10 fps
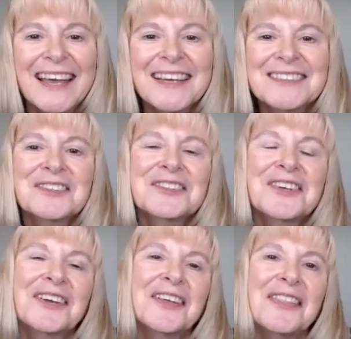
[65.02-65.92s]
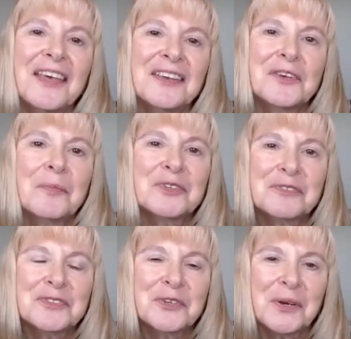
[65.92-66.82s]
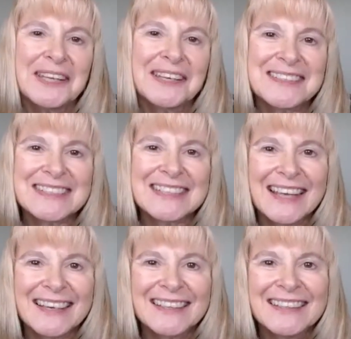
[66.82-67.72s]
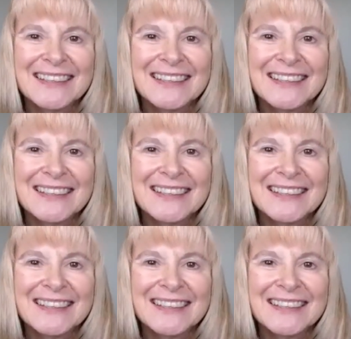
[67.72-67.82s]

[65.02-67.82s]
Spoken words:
Dr. Duncan, thanks so much for joining us today.